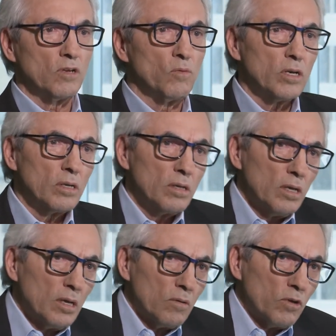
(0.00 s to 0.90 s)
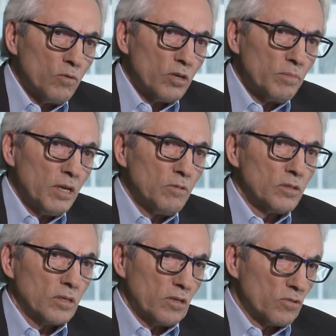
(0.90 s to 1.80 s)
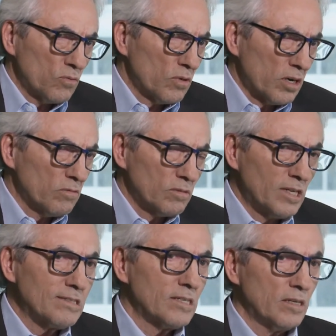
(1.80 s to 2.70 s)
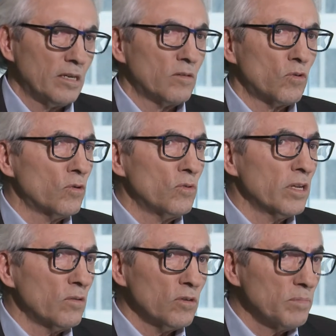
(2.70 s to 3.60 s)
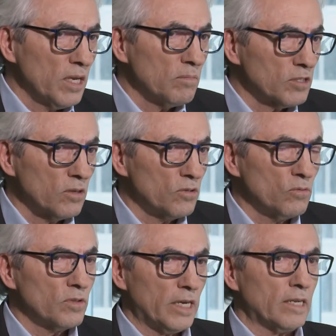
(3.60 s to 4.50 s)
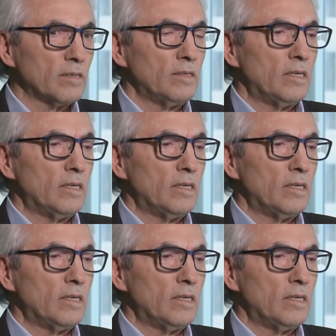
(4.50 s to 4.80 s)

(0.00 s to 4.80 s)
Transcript: We want to we want to be able to control our own destiny, and we're only going to be able to do that